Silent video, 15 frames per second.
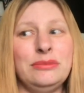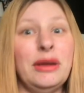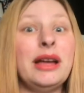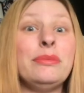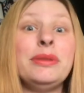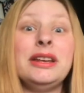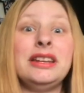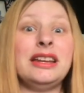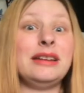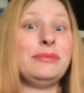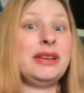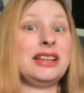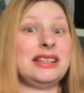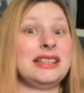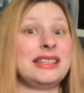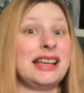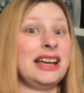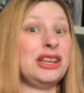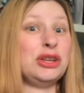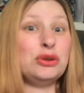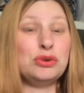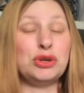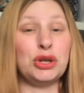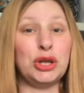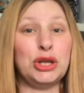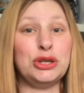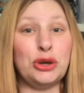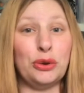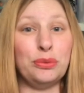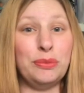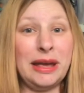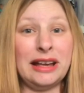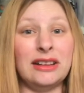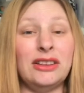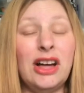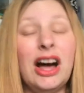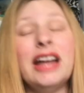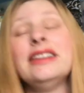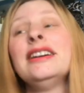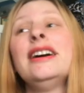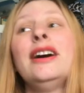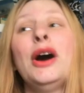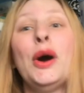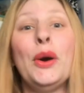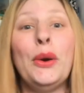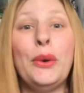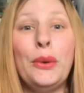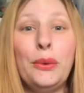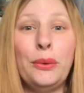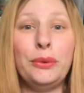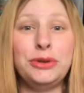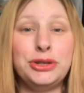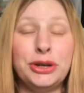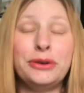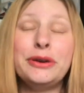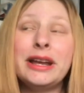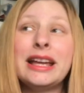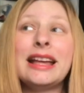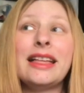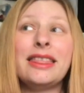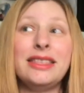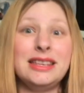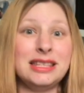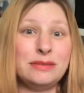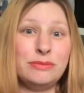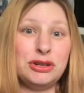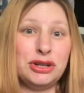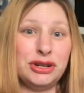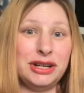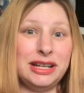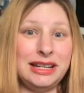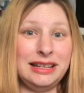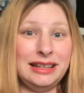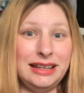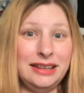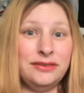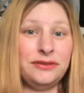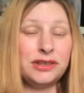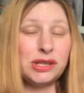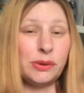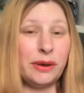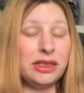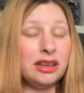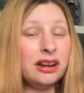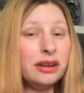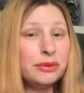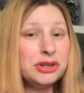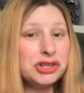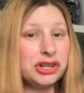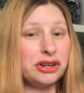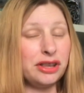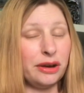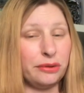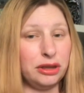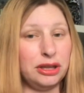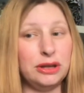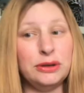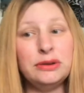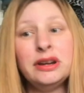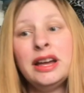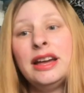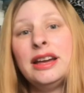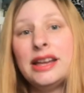in my opinion, because I usually don't make a lot during this maternity leave. So I thought I would share that with you.